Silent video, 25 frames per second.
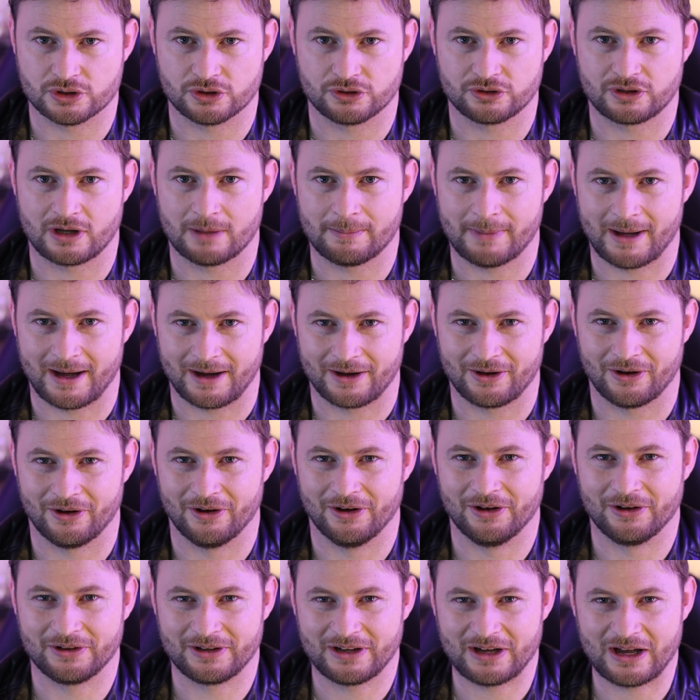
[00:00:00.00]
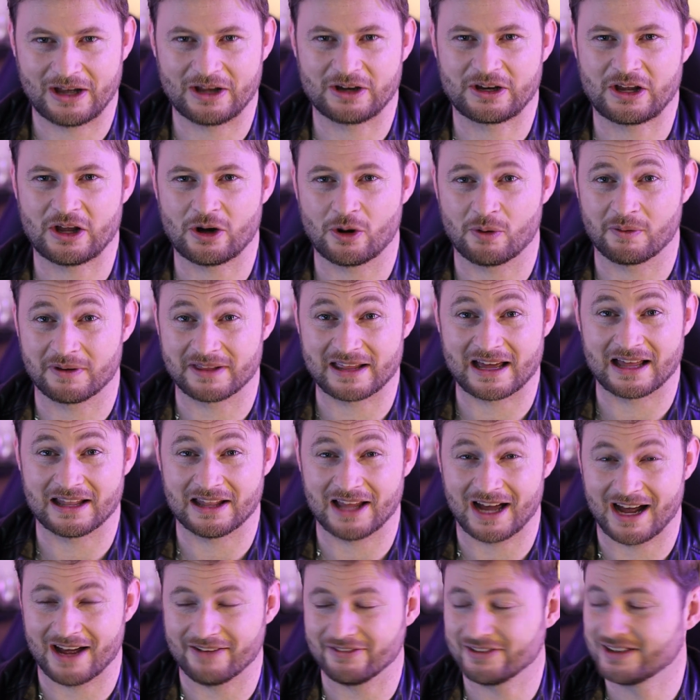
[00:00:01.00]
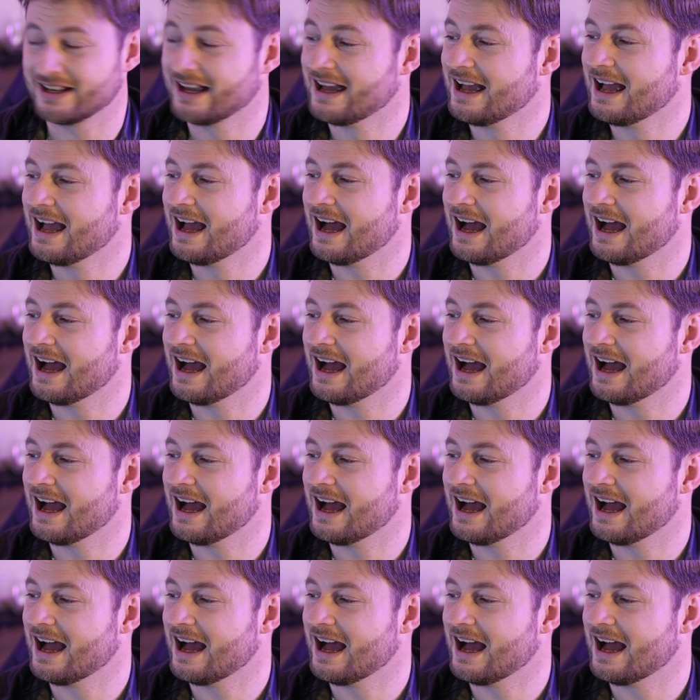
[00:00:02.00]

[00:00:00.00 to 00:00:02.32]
just get back on, get get on with our lives.